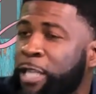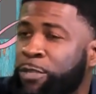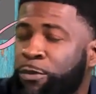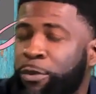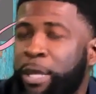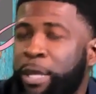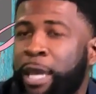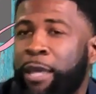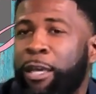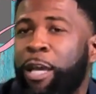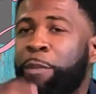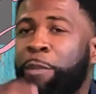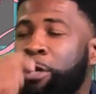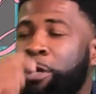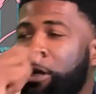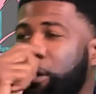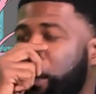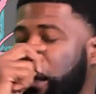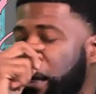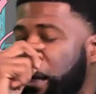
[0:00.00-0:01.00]
for that
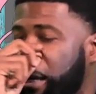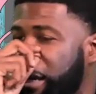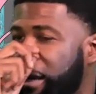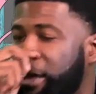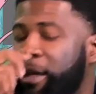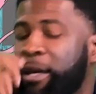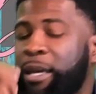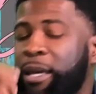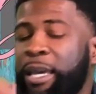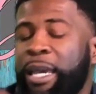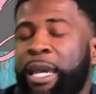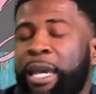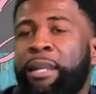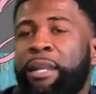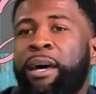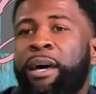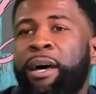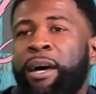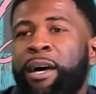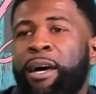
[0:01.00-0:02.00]
company.
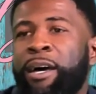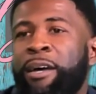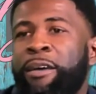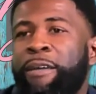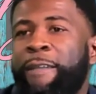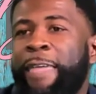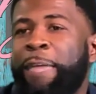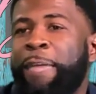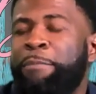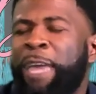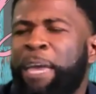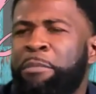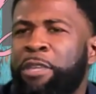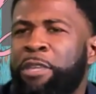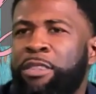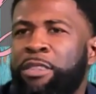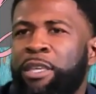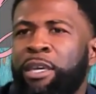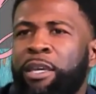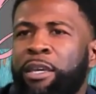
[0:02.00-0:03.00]
And it made me
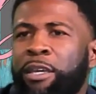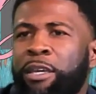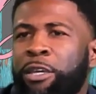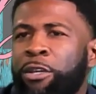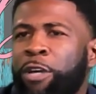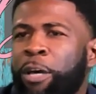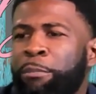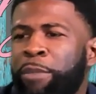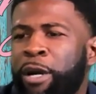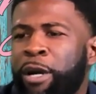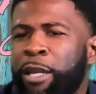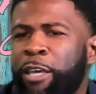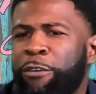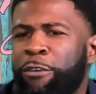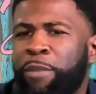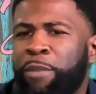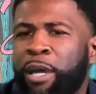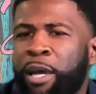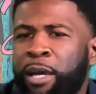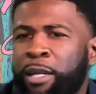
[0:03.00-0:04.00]
think, you know, a buddy of
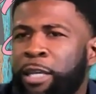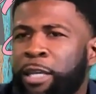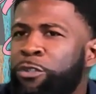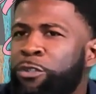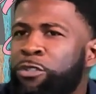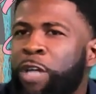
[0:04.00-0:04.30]
mine, he used to